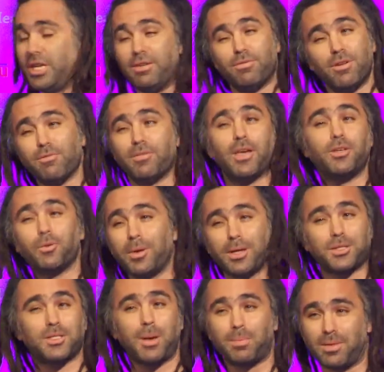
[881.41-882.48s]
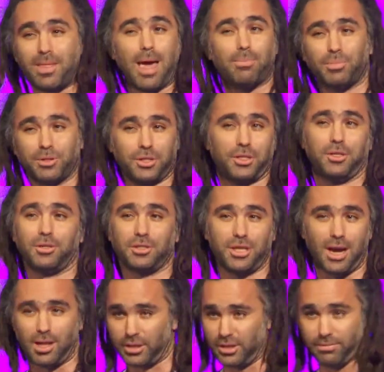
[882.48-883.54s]
even if they don't accept that particular
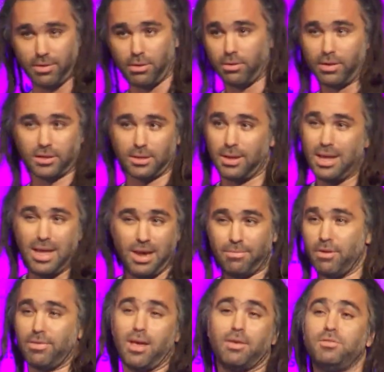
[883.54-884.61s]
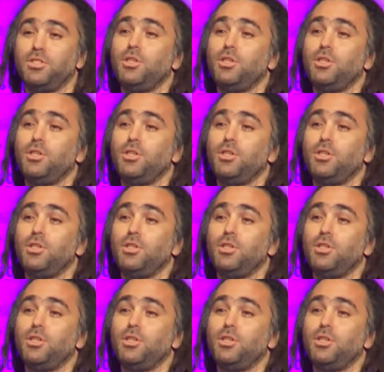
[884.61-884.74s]
challenge, even if they don't accept, even if they have